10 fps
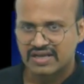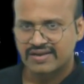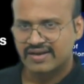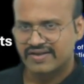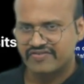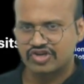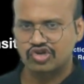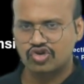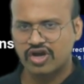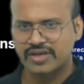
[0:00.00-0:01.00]
If we
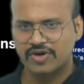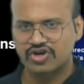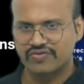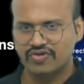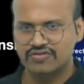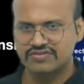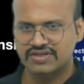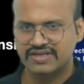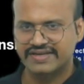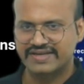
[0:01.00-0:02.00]
talk about
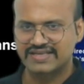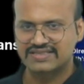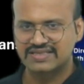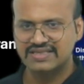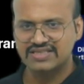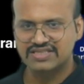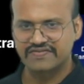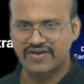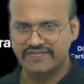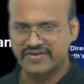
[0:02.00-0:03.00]
revolution, it takes
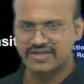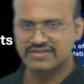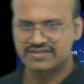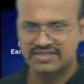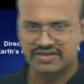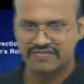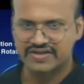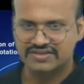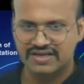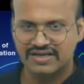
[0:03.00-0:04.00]
365 days, 6
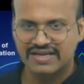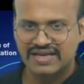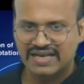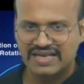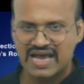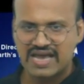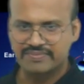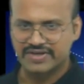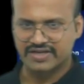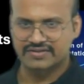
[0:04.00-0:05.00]
hours and 9
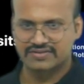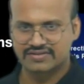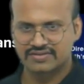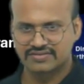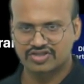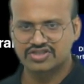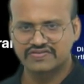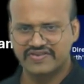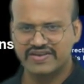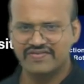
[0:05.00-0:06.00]
minutes. Now, this is
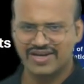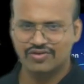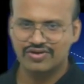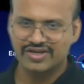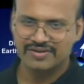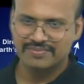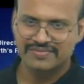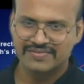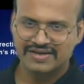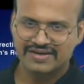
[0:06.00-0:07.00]
very well known term.
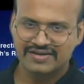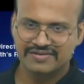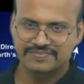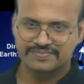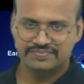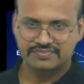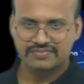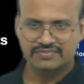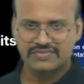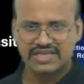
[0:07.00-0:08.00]

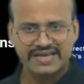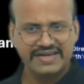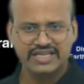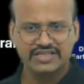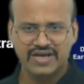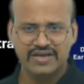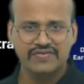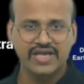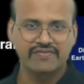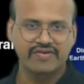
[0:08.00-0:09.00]
That is why
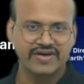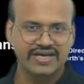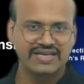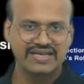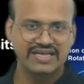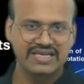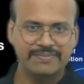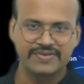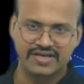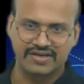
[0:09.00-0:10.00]
we have our
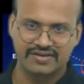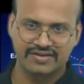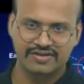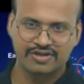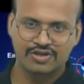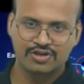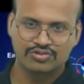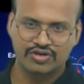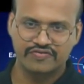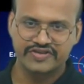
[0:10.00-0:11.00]
leap day.
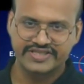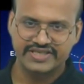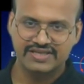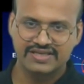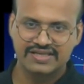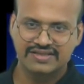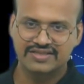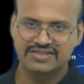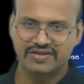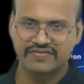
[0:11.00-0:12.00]
So if you see,
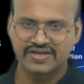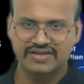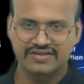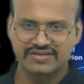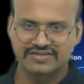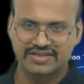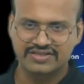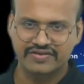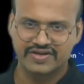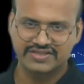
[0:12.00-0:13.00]
this is our 6
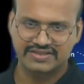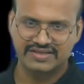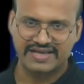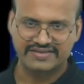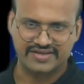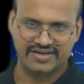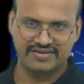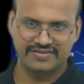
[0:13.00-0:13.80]
hours extra.